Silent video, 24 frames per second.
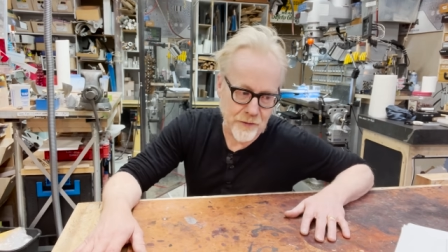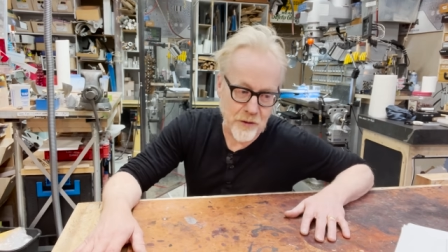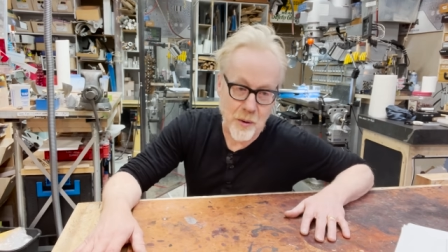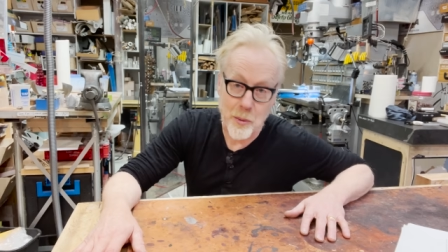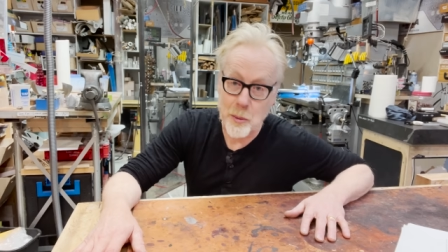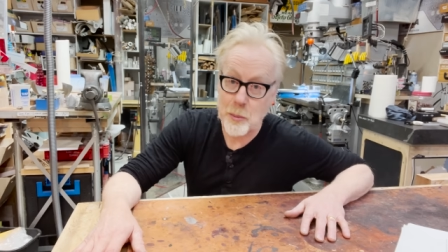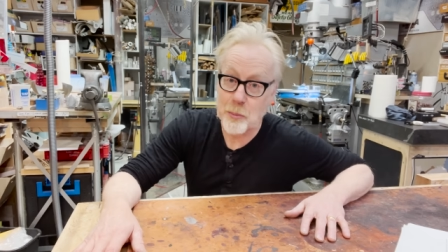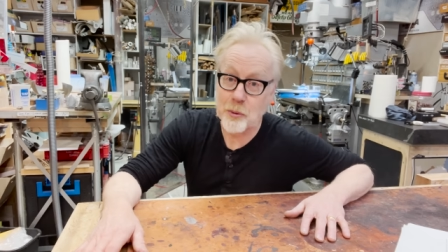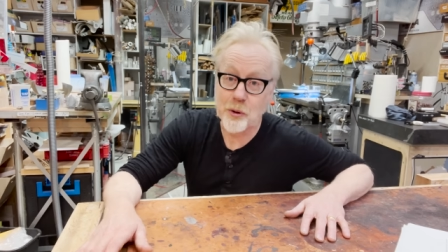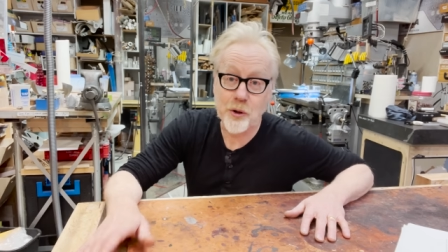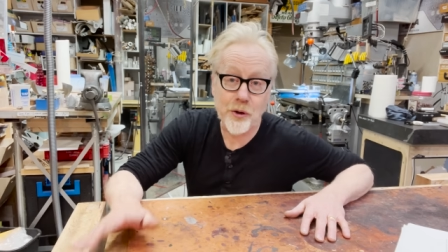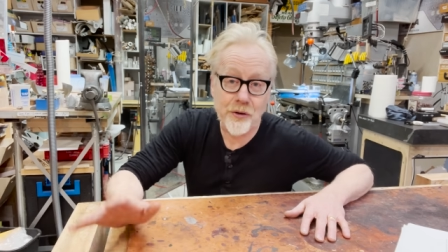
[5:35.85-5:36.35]
From
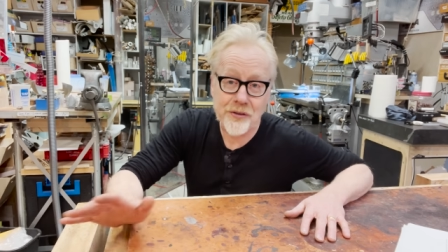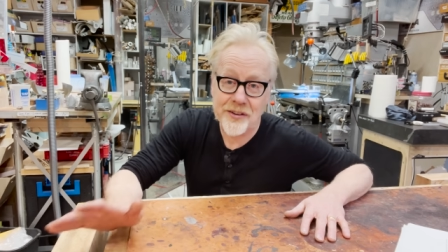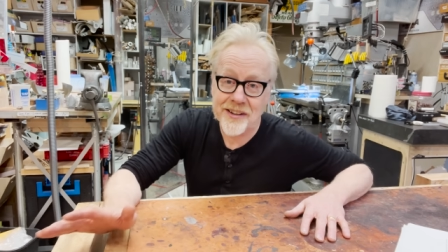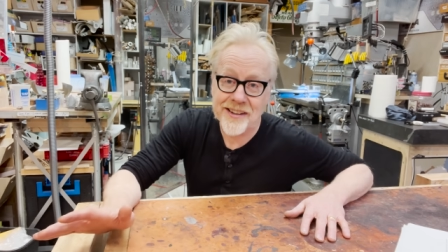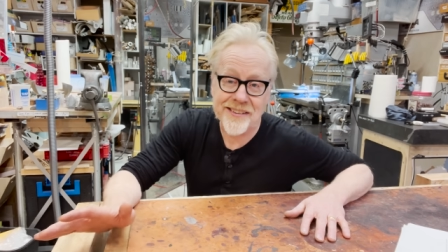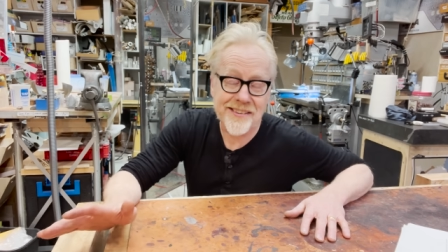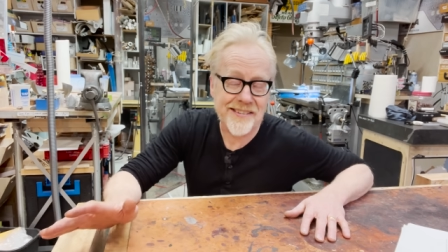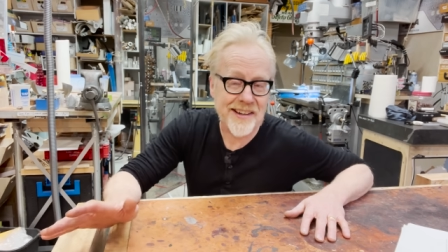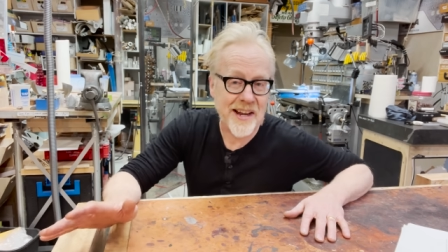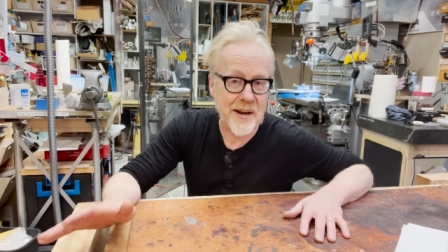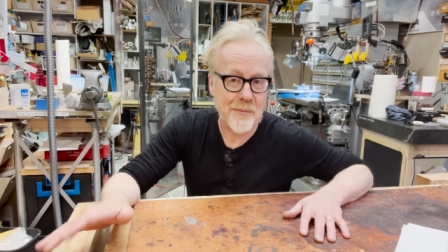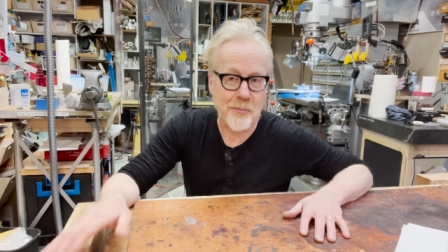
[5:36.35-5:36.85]
a producing
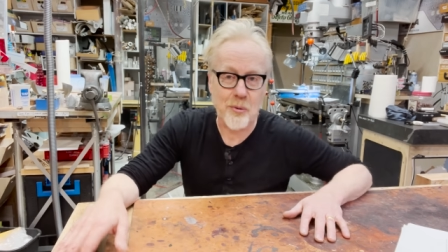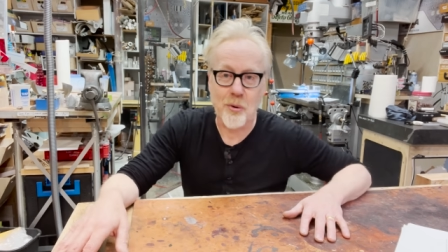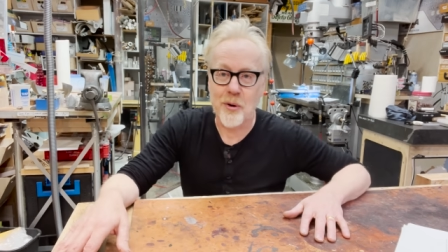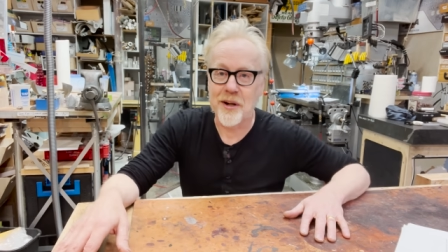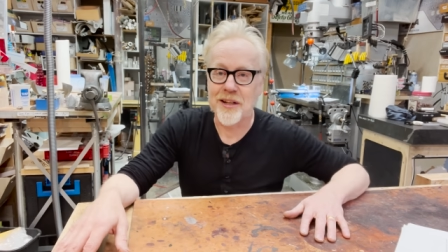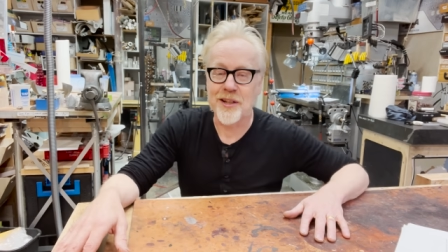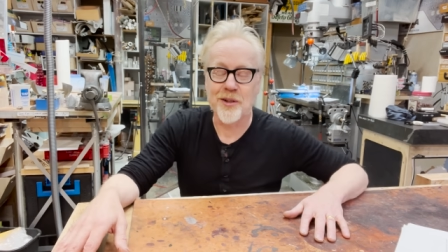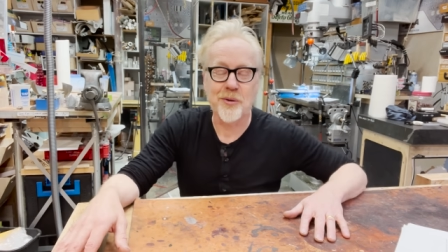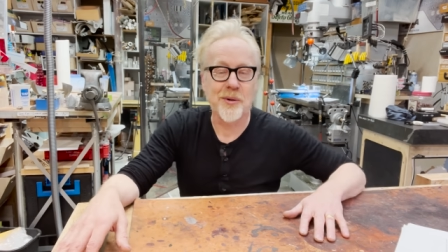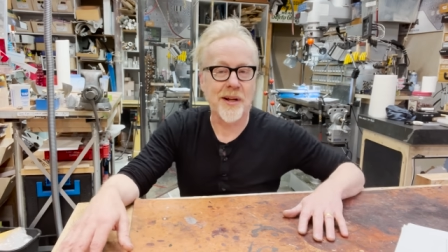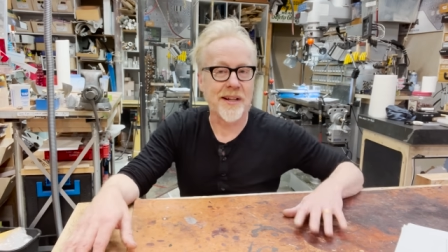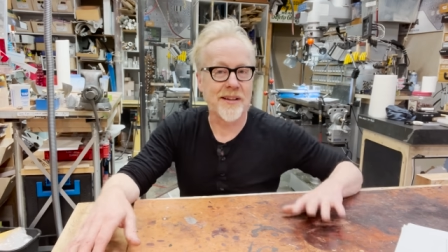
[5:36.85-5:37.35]

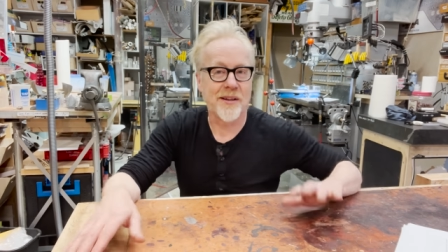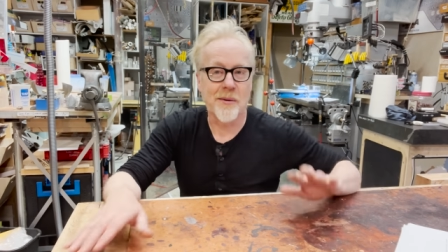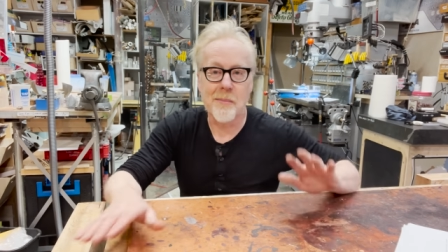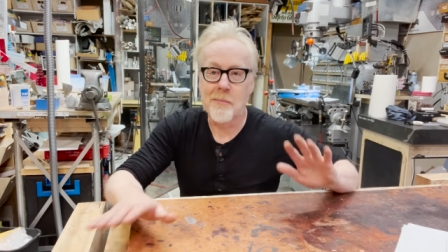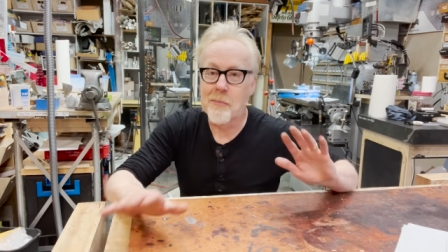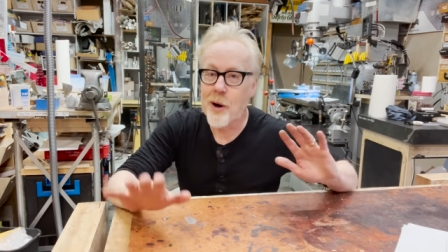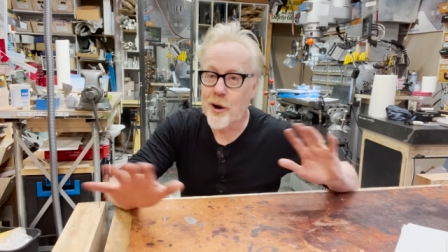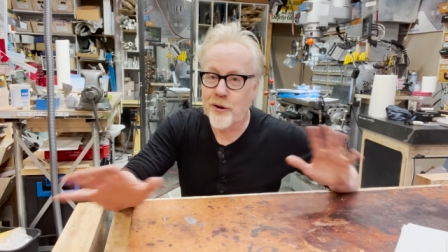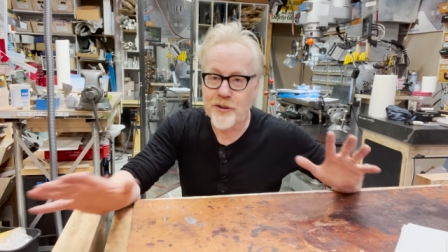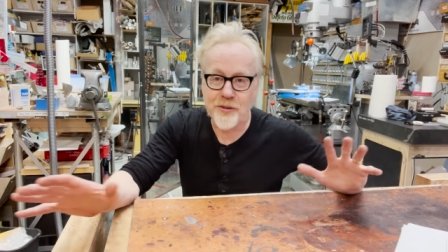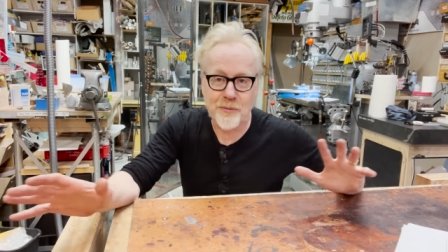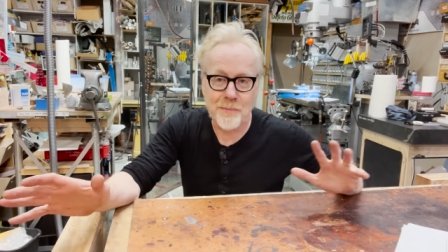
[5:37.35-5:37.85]
standpoint, you get the
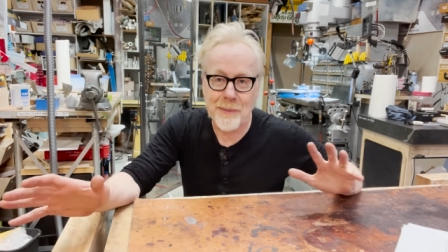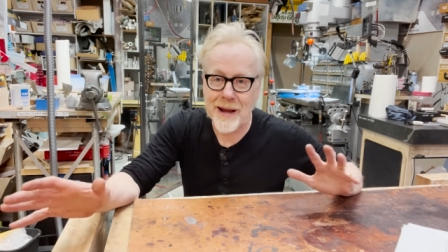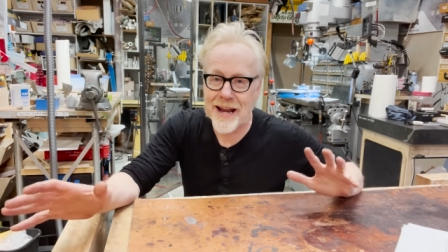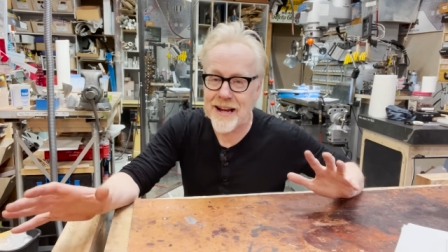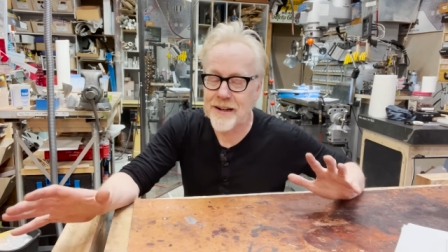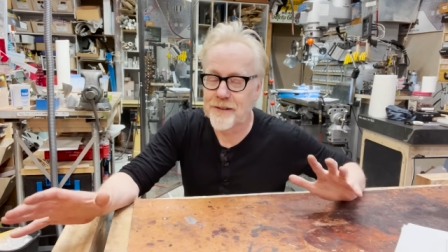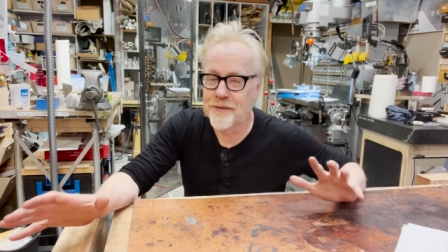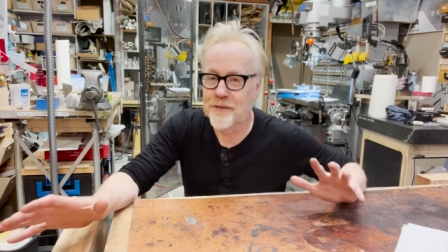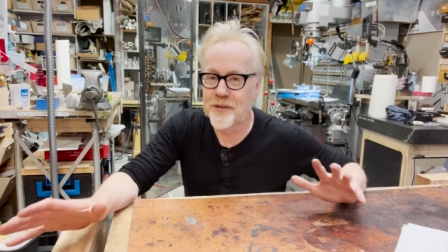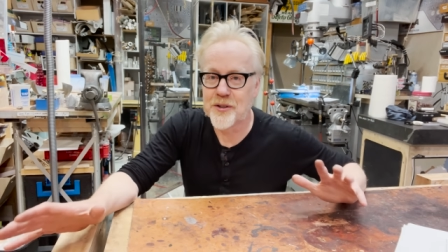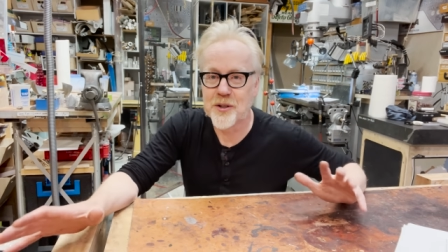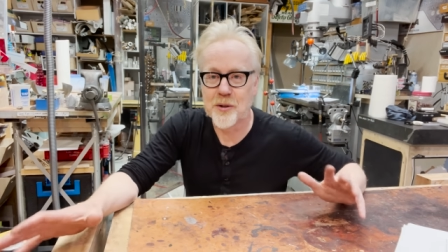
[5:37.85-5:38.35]
most
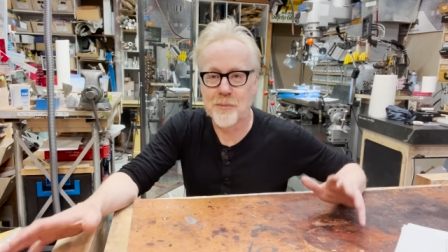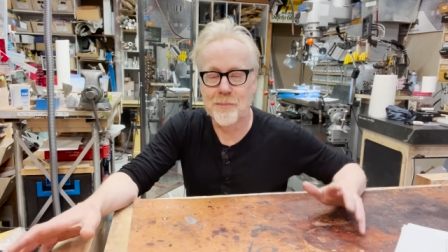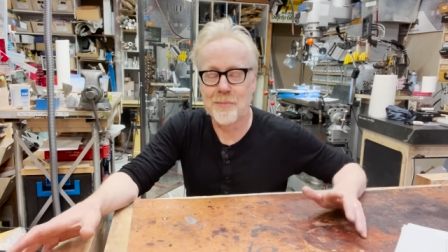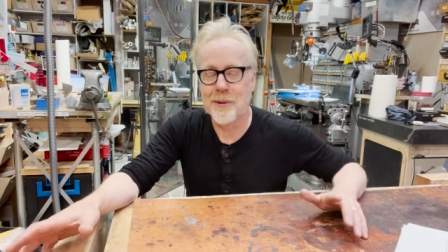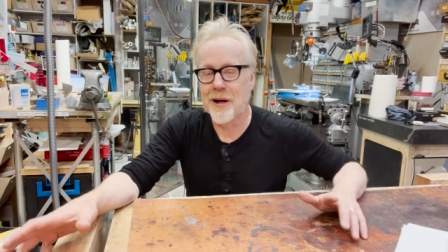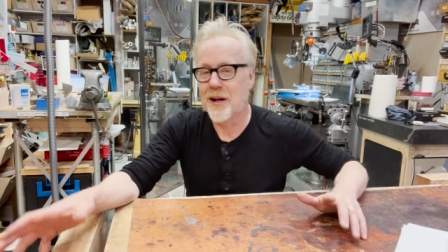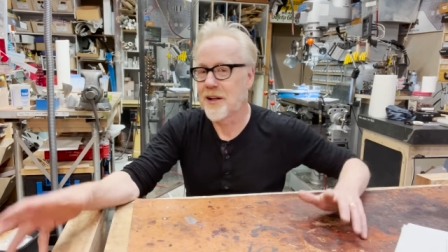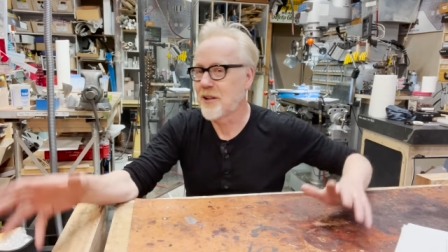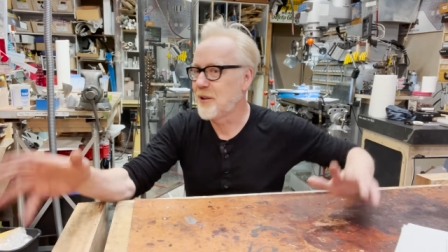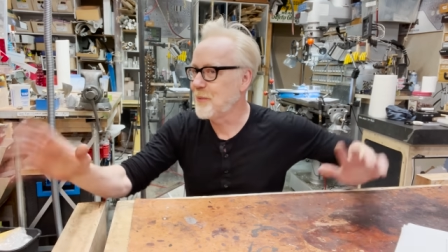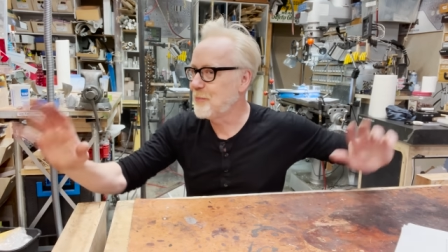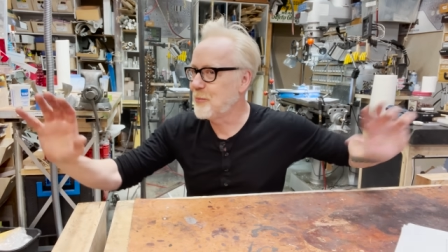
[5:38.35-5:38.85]
bang for your buck.